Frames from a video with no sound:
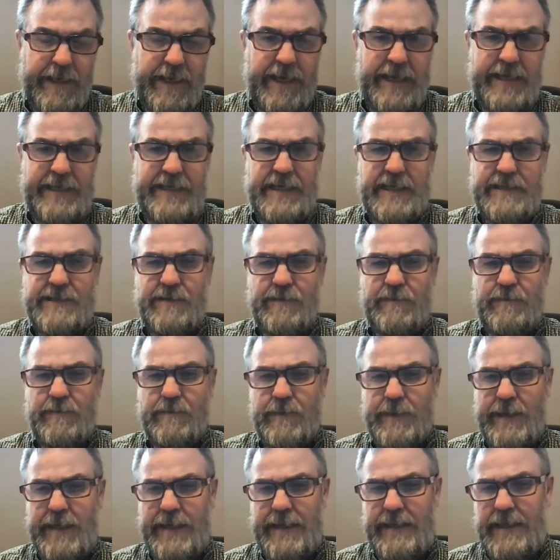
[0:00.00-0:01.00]
It doesn't
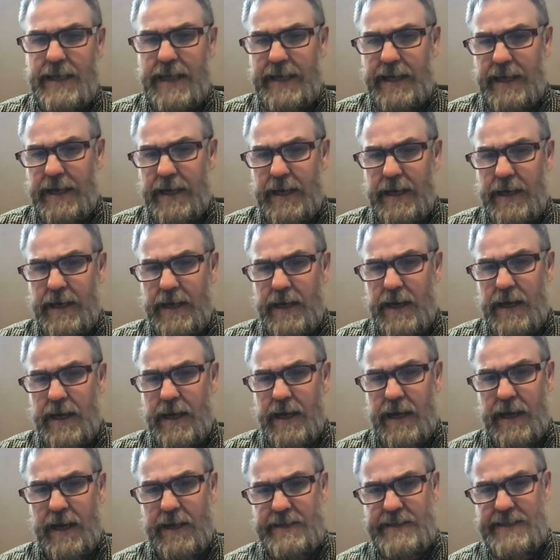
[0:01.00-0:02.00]
read like
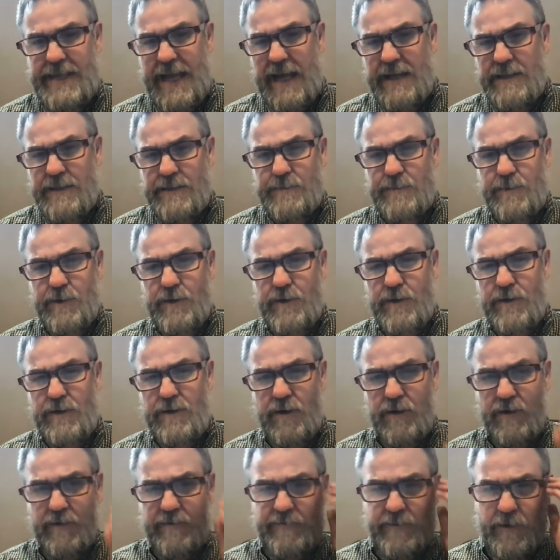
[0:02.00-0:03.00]
a
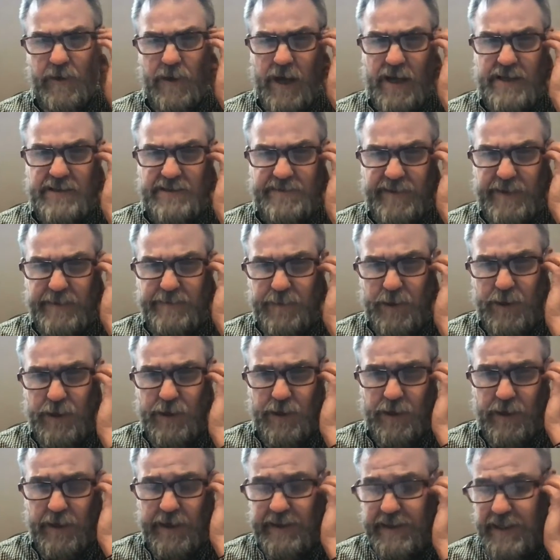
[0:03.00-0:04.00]
textbook or a philosophy
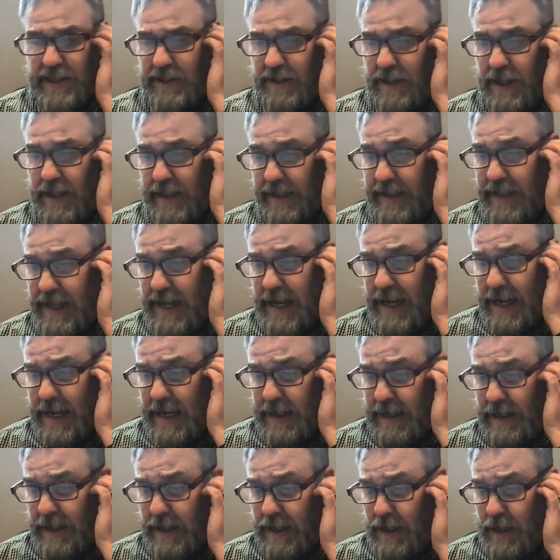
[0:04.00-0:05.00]
book or anything like
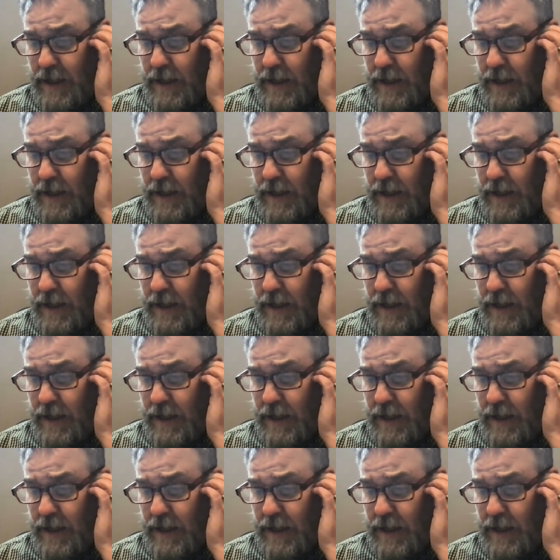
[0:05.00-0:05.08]
that.